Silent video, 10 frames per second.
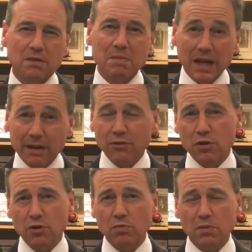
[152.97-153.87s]
And many of
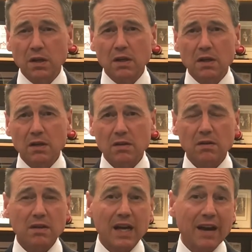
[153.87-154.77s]
you
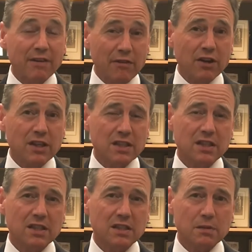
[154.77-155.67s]
gave evidence
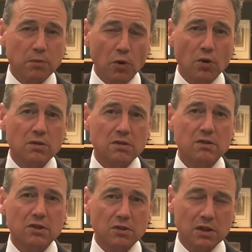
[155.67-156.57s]
and support
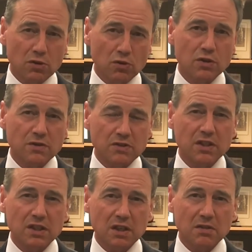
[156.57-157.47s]
during the course of it,
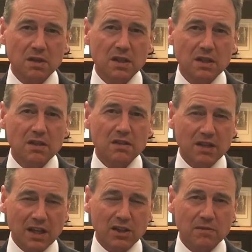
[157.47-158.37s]
so
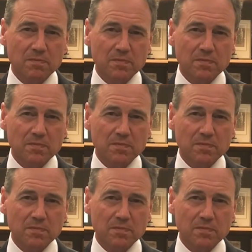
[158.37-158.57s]
thank you.